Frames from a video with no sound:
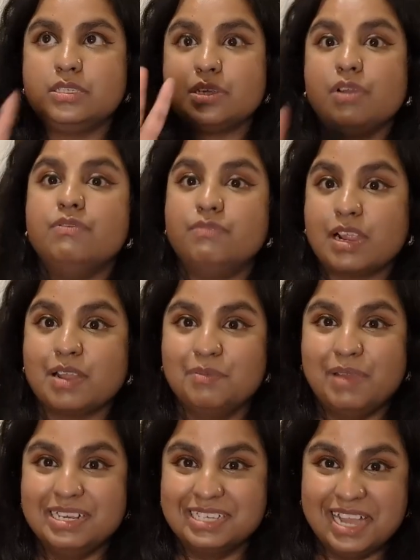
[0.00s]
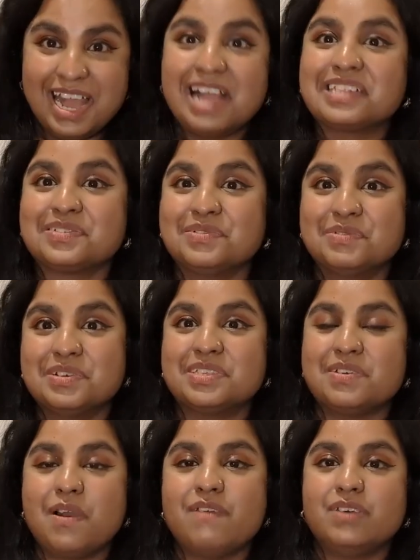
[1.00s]
don't recommend it at all
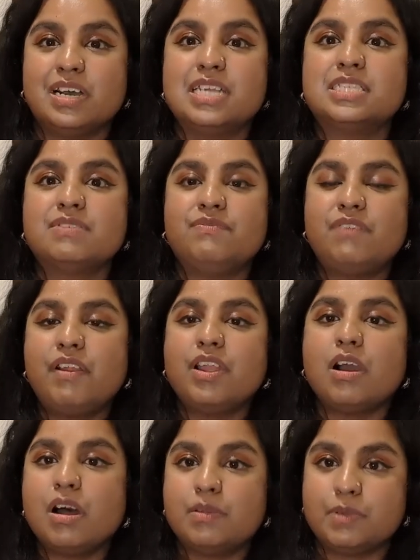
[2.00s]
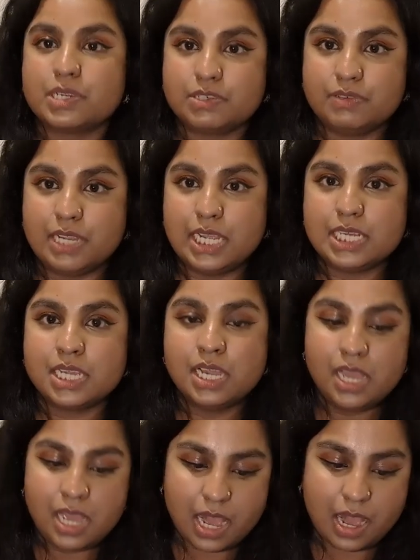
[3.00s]
whatsoever. It's a very hard book to read,
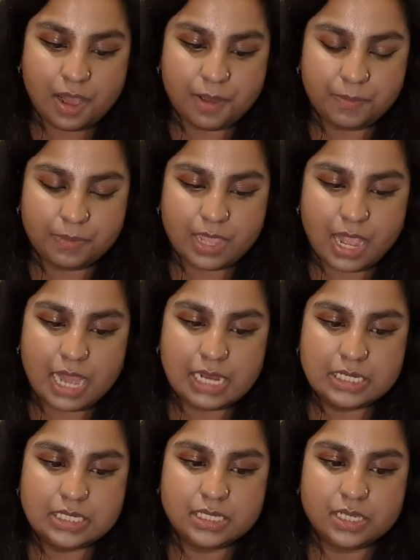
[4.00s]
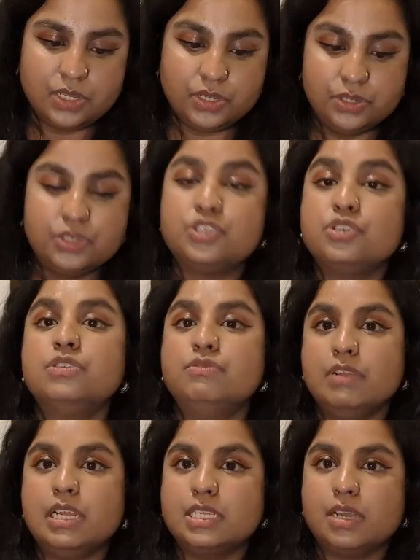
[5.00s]
and you
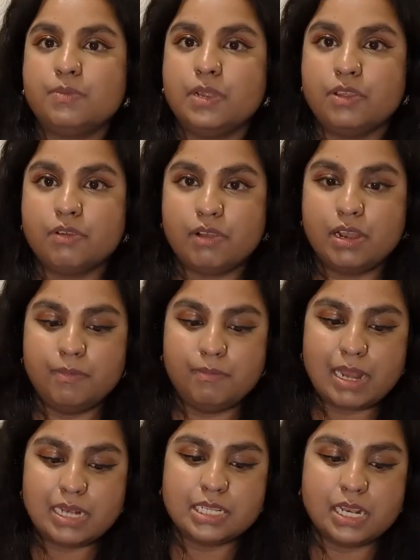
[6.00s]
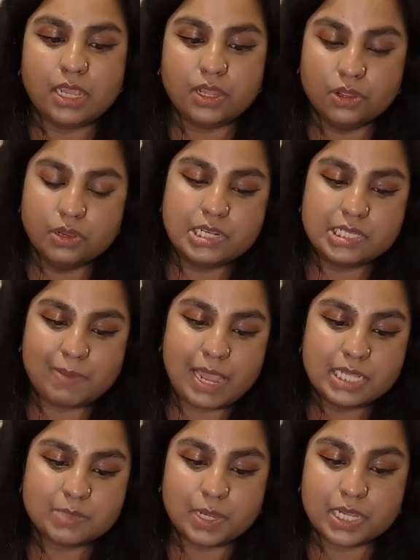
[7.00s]
should read it when you're in a mentally good
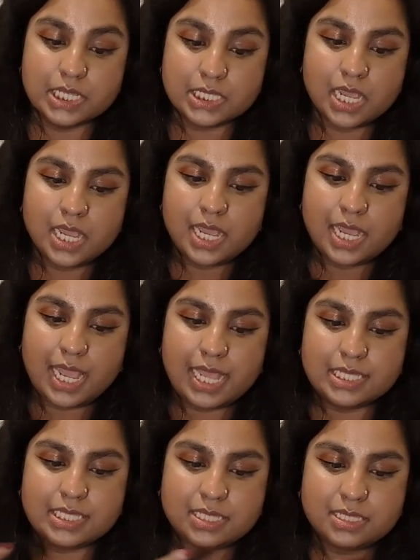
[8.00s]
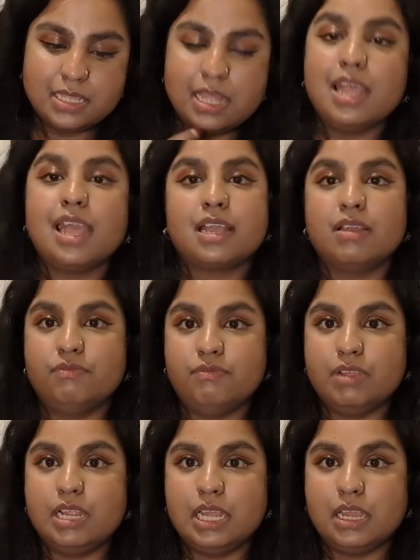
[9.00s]
space, because it can
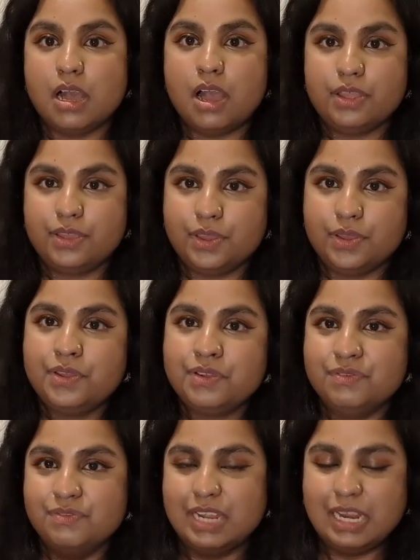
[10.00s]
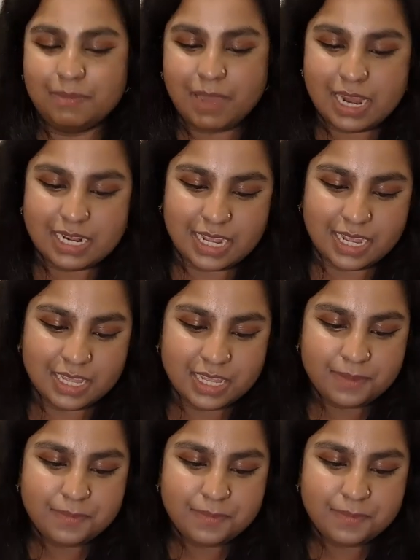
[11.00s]
really hurt you really badly.